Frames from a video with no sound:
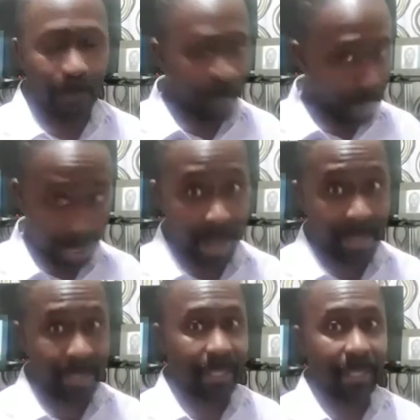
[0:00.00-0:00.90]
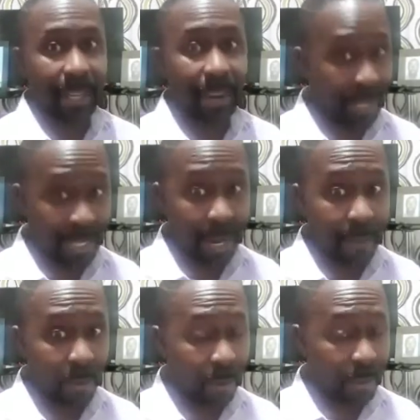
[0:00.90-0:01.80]
broadcast every
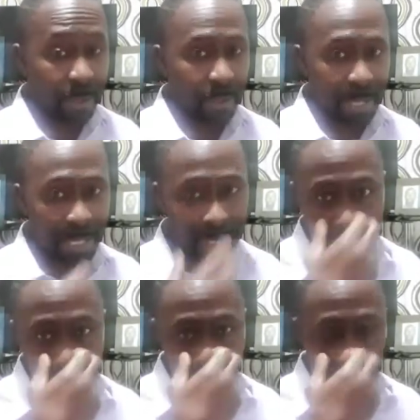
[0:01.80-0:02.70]
time we do this.